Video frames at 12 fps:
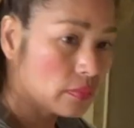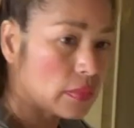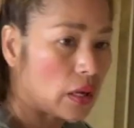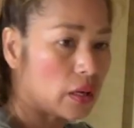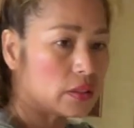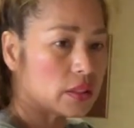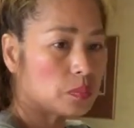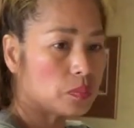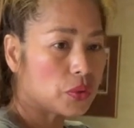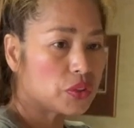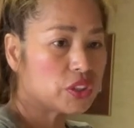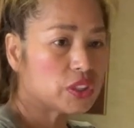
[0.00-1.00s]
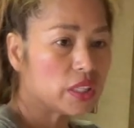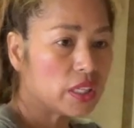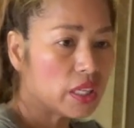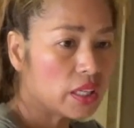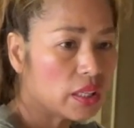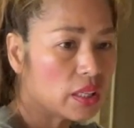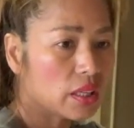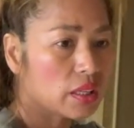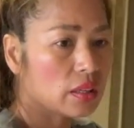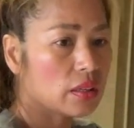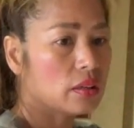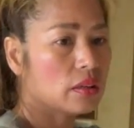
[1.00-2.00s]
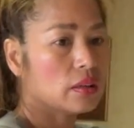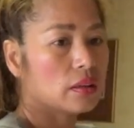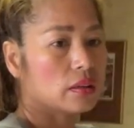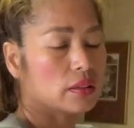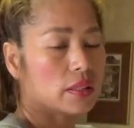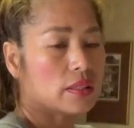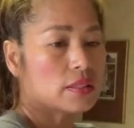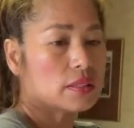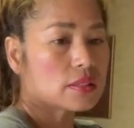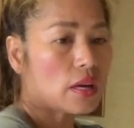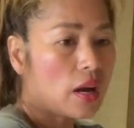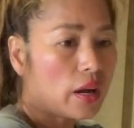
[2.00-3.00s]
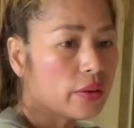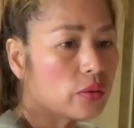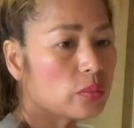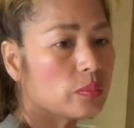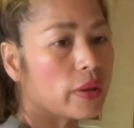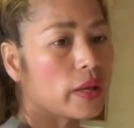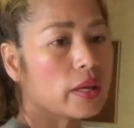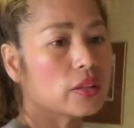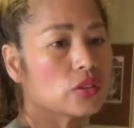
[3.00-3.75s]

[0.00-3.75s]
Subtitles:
I'm just pushing it. This is home bake,